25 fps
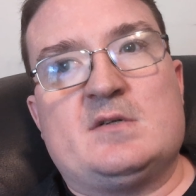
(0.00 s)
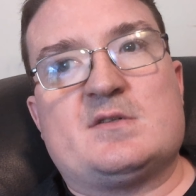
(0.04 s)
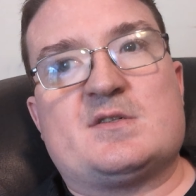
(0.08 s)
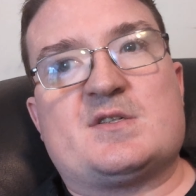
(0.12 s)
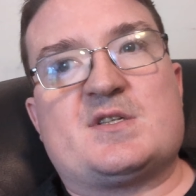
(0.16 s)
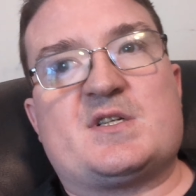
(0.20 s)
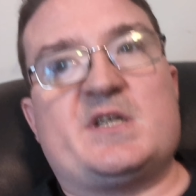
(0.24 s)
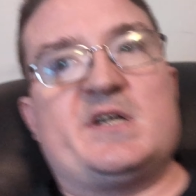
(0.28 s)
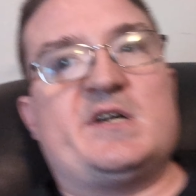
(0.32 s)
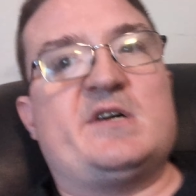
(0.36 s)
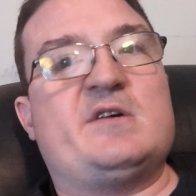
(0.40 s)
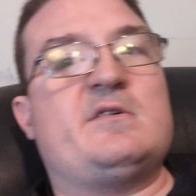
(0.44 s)

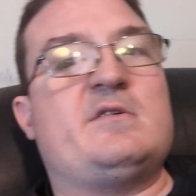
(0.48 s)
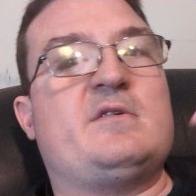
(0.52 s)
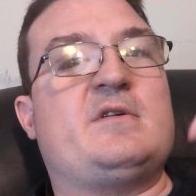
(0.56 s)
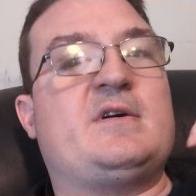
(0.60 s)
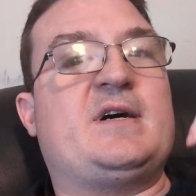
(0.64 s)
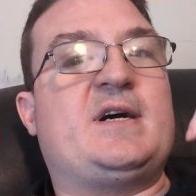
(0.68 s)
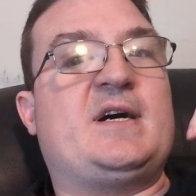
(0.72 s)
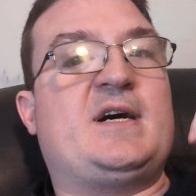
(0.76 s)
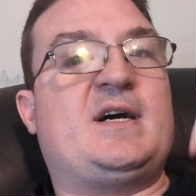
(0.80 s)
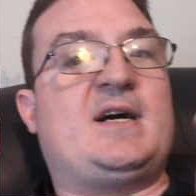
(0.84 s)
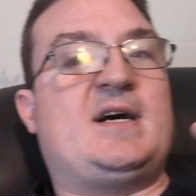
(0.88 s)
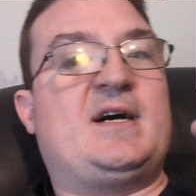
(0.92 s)

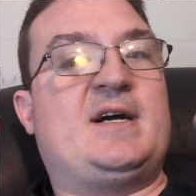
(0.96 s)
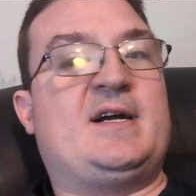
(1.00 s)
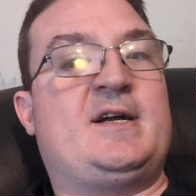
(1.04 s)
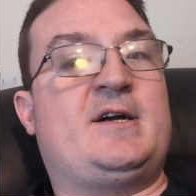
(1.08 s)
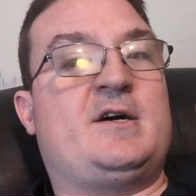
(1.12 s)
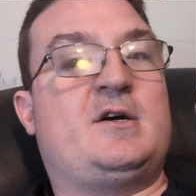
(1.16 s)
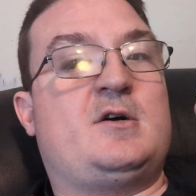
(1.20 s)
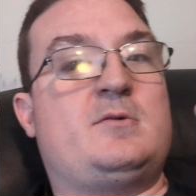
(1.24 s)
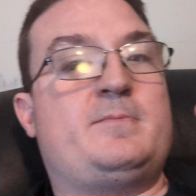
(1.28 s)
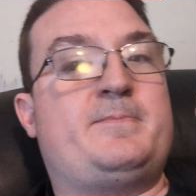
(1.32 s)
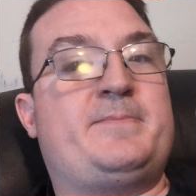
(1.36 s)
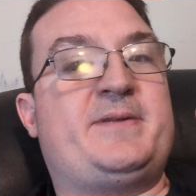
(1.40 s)
So I
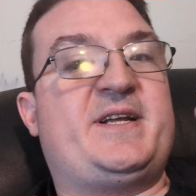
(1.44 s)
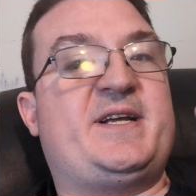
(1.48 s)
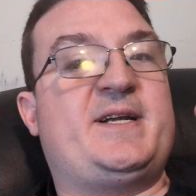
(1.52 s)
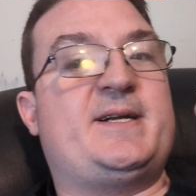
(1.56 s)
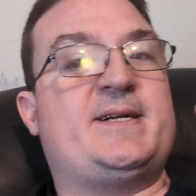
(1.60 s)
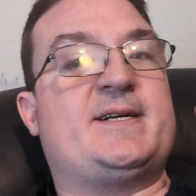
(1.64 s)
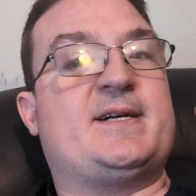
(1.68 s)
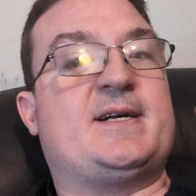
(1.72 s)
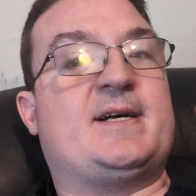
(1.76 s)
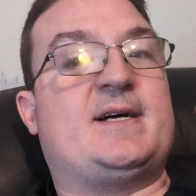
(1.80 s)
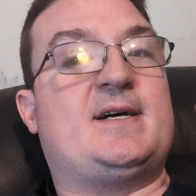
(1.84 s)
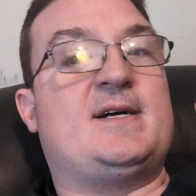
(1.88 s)
hope
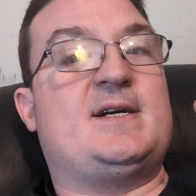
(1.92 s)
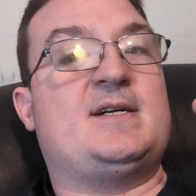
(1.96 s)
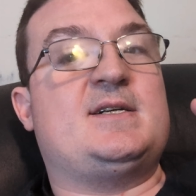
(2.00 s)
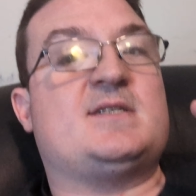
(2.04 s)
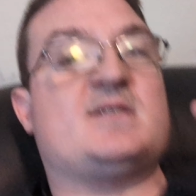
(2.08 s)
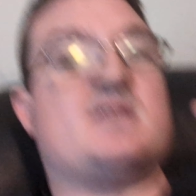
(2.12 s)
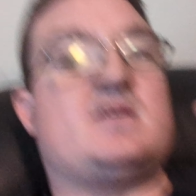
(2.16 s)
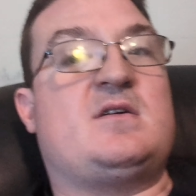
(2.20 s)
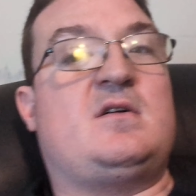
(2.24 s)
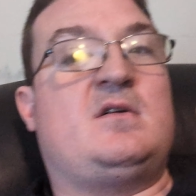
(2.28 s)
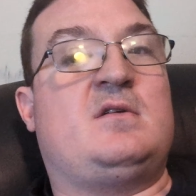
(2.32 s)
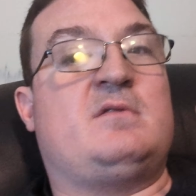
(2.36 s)
you
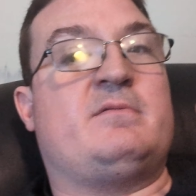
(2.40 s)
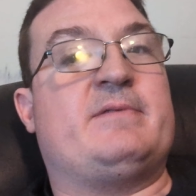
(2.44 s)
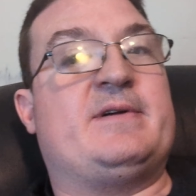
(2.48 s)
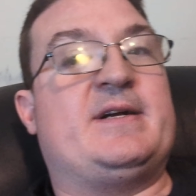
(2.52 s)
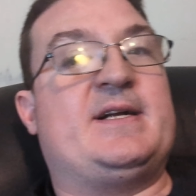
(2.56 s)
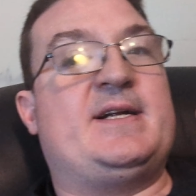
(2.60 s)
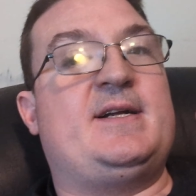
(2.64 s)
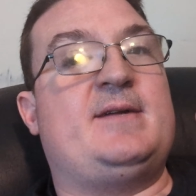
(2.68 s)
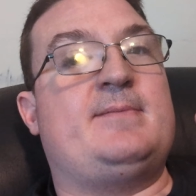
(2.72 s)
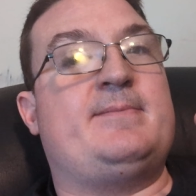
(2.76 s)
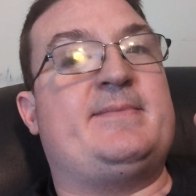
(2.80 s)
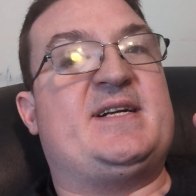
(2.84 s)
guys are
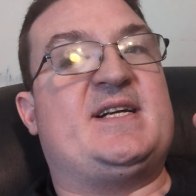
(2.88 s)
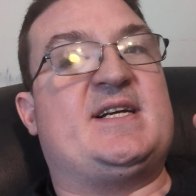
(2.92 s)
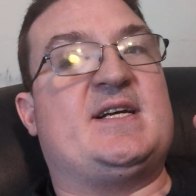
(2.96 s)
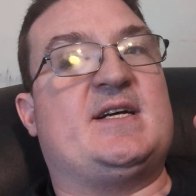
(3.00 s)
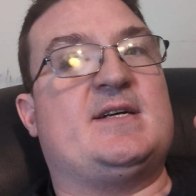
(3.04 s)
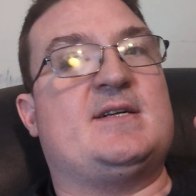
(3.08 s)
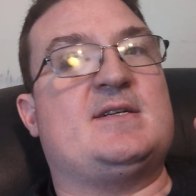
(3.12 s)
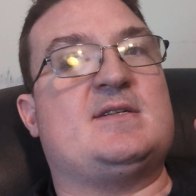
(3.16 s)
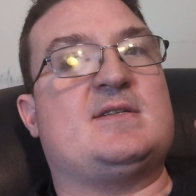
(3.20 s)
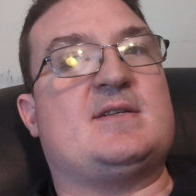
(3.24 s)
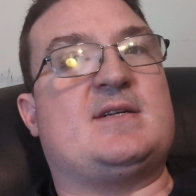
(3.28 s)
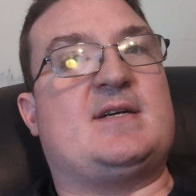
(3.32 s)
ready
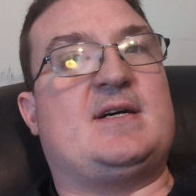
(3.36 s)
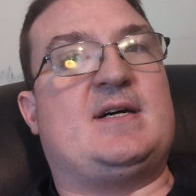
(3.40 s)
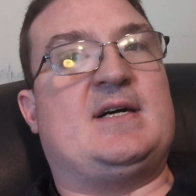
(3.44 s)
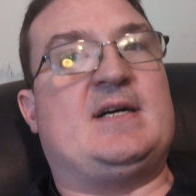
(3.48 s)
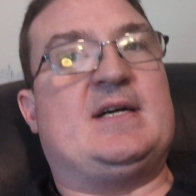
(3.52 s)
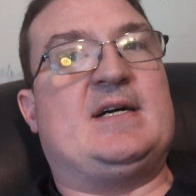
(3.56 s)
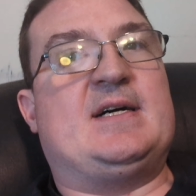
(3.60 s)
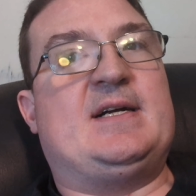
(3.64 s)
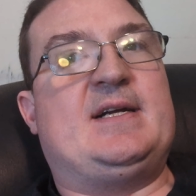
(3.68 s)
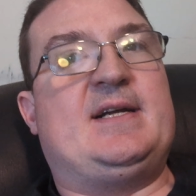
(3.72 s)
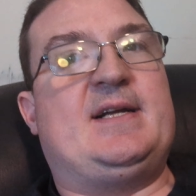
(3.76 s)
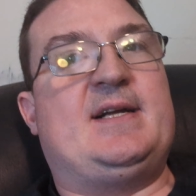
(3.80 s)
because
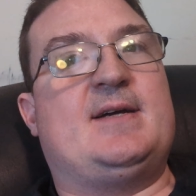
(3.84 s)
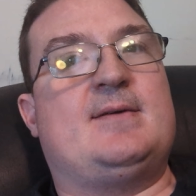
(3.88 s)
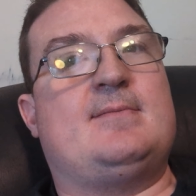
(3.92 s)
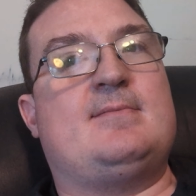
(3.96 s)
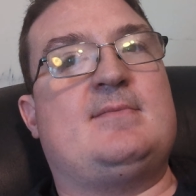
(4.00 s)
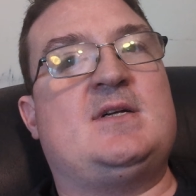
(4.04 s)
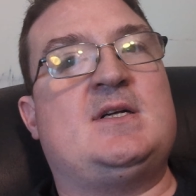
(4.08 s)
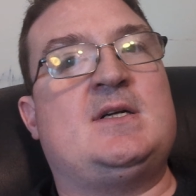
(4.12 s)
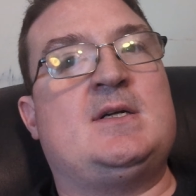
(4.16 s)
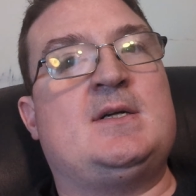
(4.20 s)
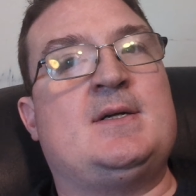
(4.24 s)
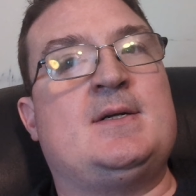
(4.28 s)
I
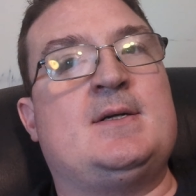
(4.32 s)
am.